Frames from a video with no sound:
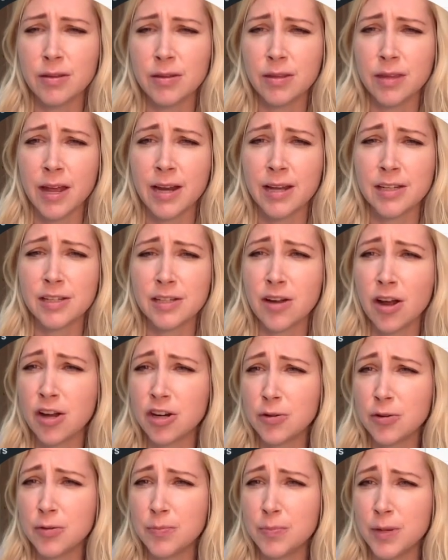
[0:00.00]
that it's
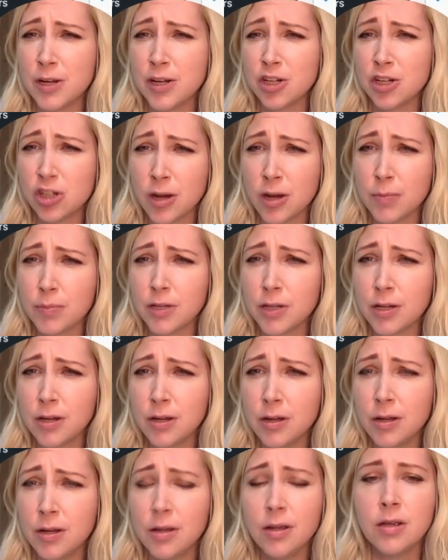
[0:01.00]
not being shipped.
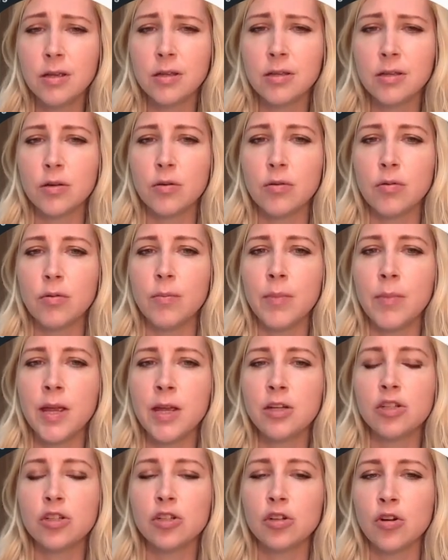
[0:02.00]
So
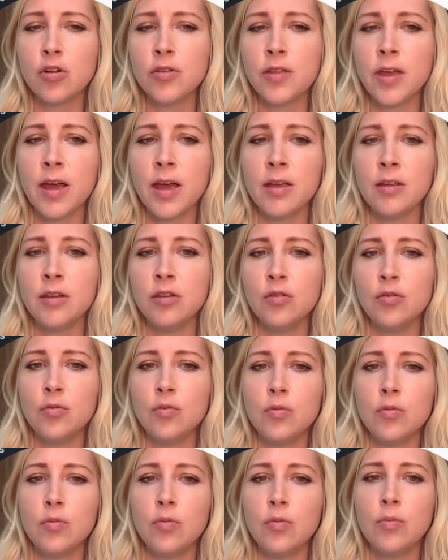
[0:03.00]
make sure that
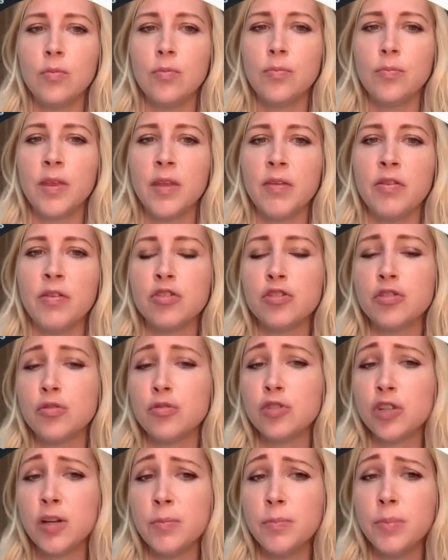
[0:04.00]
if there's
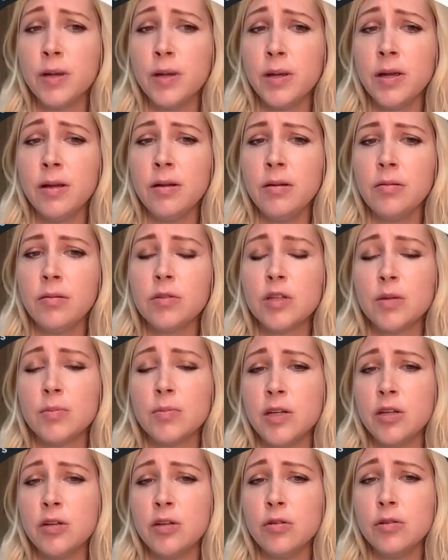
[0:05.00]
no shipping to
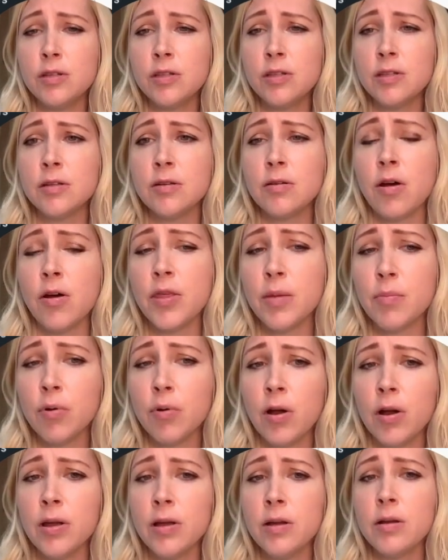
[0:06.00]
be used on the
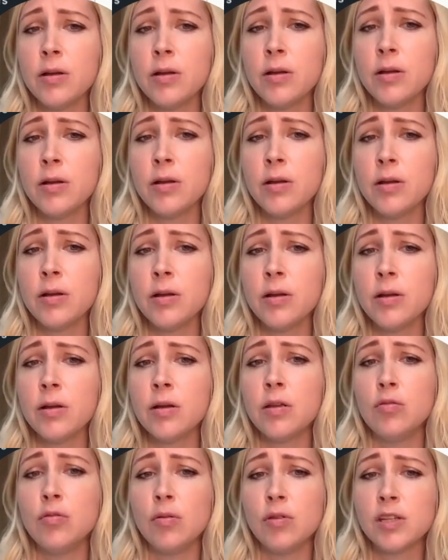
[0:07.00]
product,
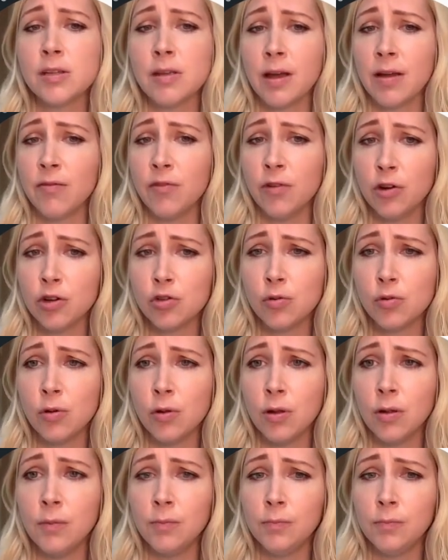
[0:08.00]
you select virtual.